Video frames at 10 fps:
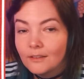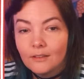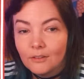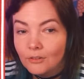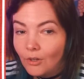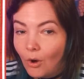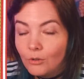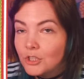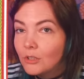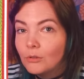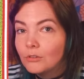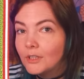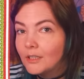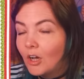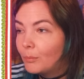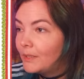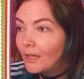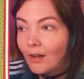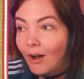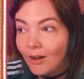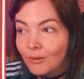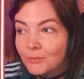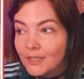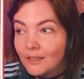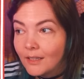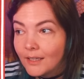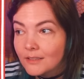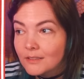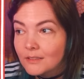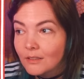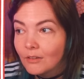No children are being harmed in this,